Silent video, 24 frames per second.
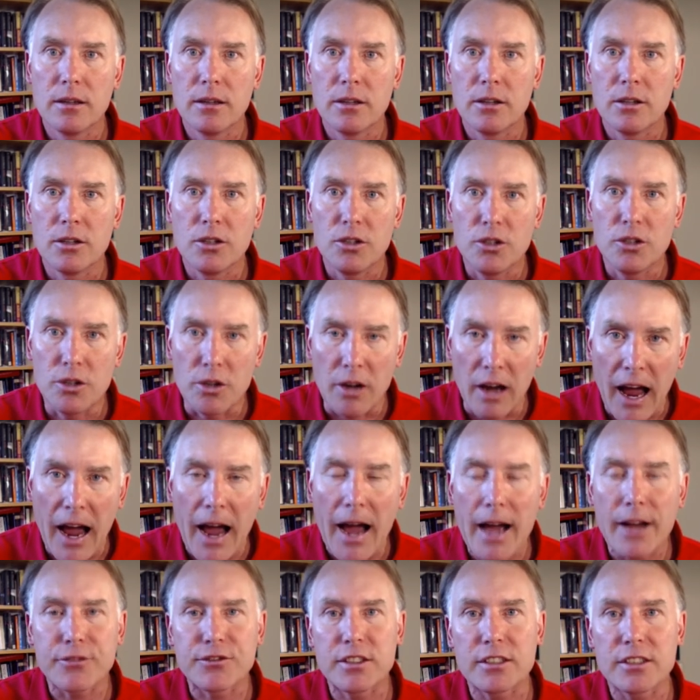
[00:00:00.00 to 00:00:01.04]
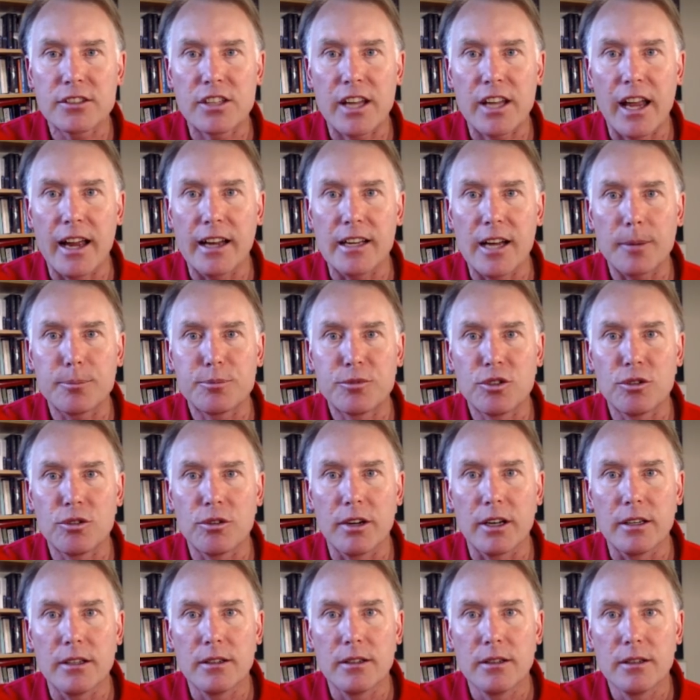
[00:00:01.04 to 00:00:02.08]
You have to stand up to it
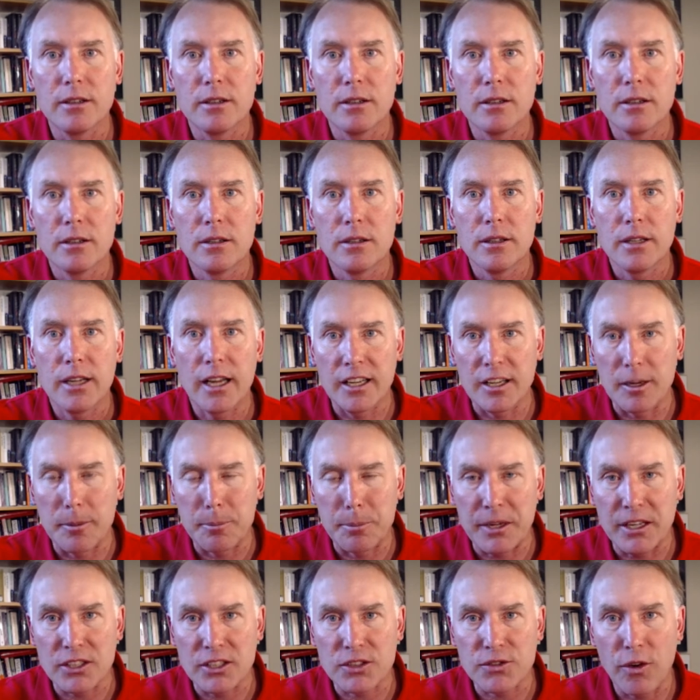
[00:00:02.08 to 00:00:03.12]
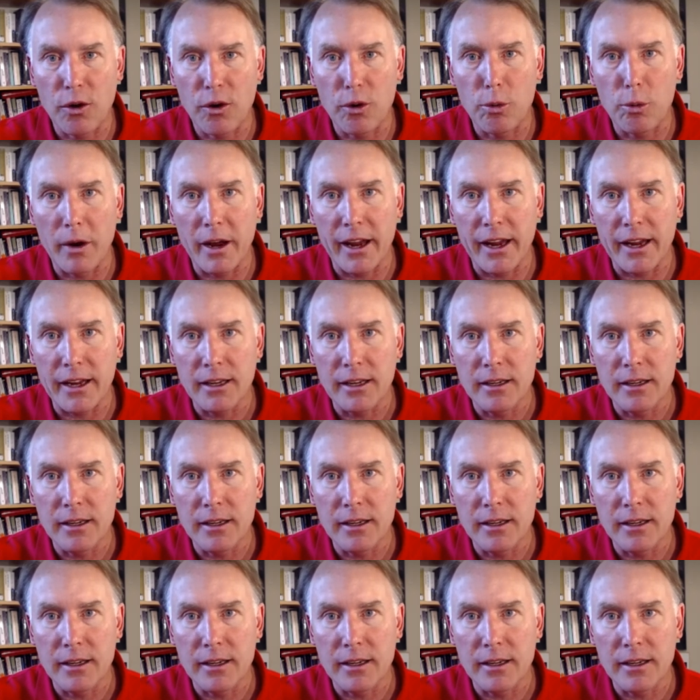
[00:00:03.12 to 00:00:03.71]
in a peaceful way.